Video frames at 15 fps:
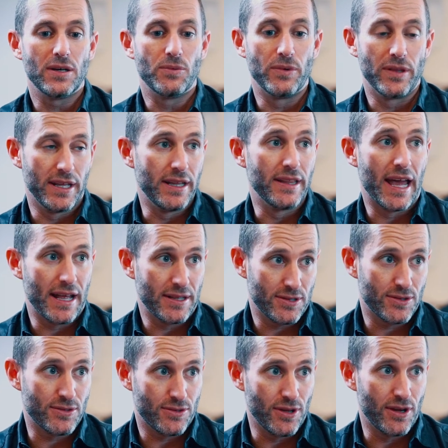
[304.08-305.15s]
within that
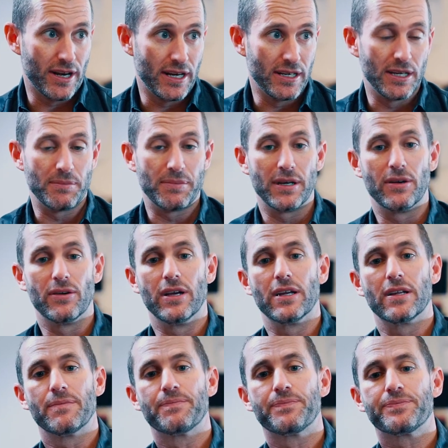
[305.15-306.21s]
13-year
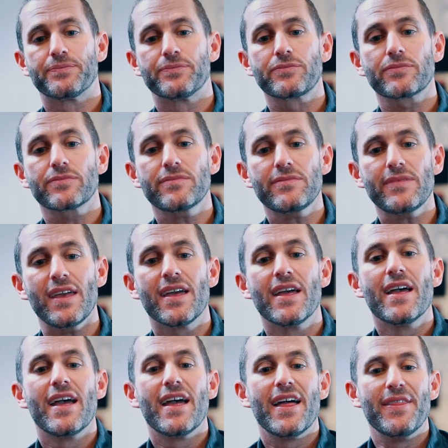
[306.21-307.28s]
period.
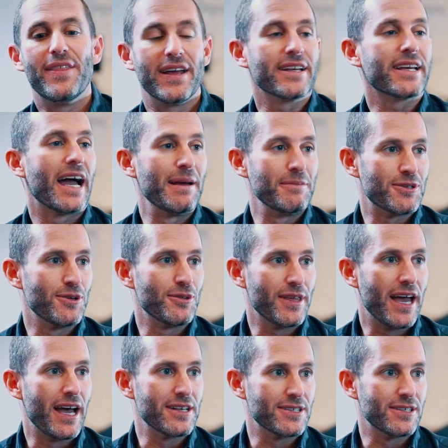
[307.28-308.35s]
Then came
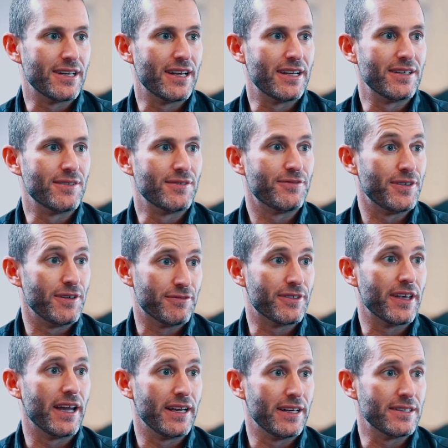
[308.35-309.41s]

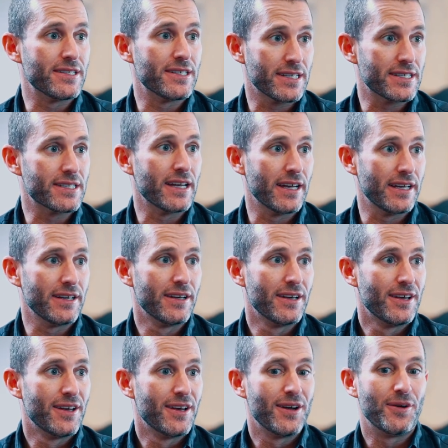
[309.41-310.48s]
2015-16,
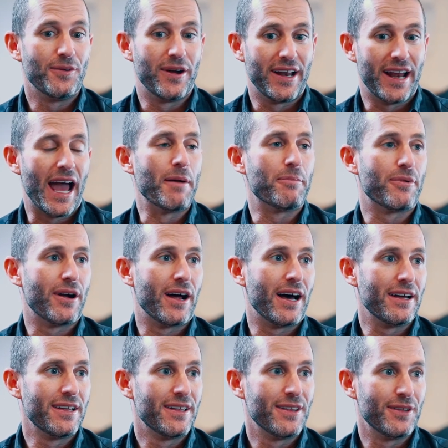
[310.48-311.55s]
when
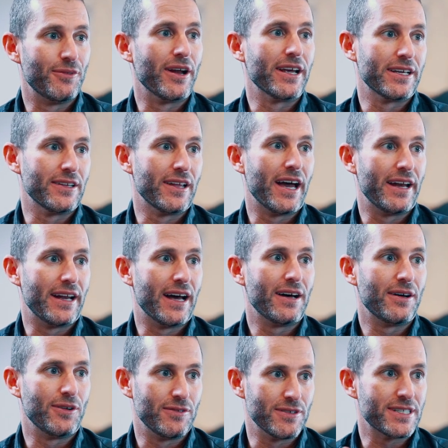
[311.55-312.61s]
APRA, the regulator,
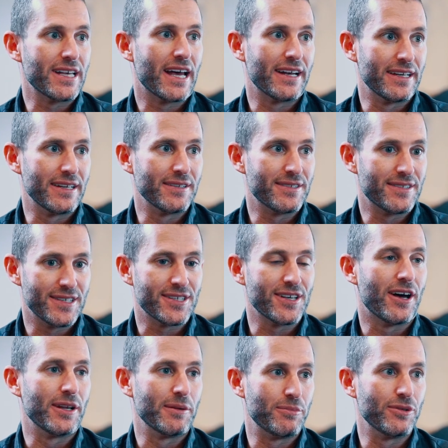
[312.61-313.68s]
all of a sudden
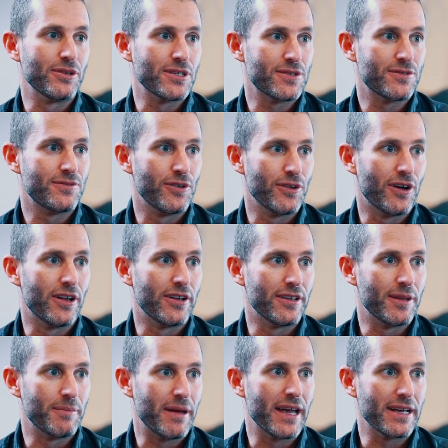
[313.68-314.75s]
decided to put its foot on
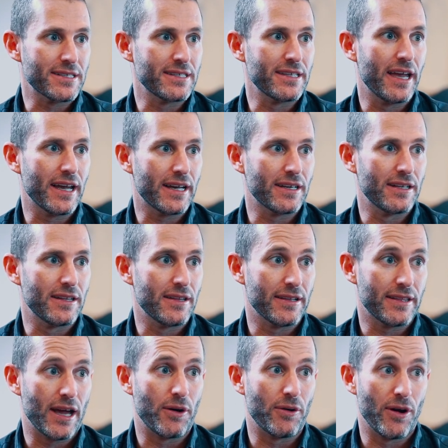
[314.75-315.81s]
the bank's neck and that
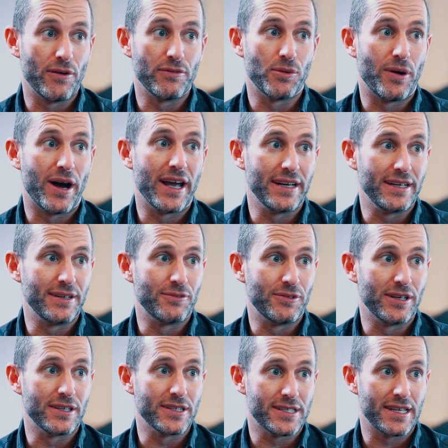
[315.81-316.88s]
they were overweight in
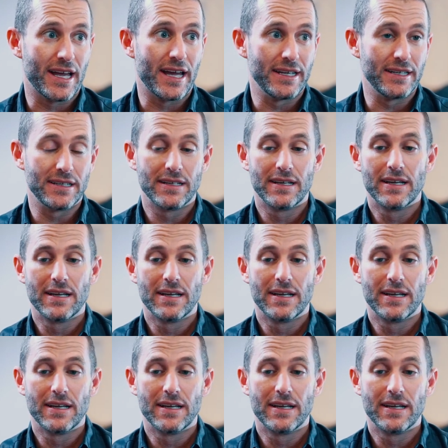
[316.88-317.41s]
real estate